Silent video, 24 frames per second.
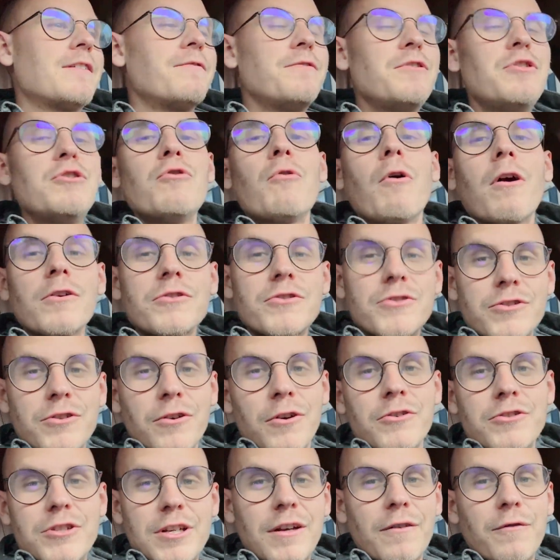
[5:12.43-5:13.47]
If you are
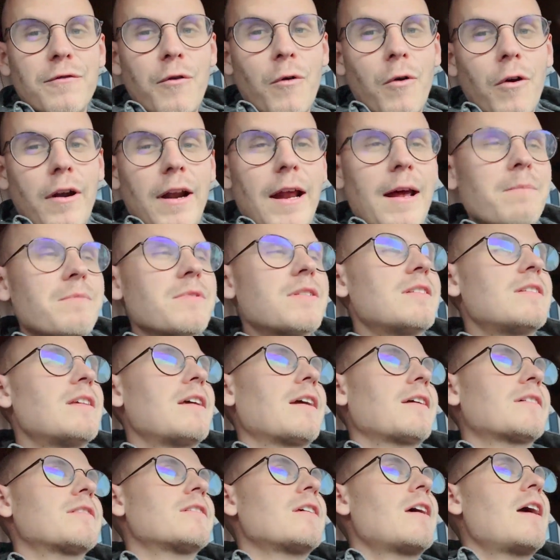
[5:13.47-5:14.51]
searching for an
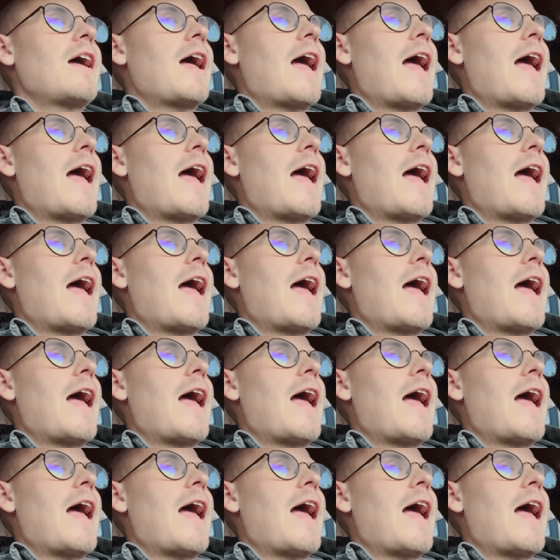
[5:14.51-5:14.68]
M6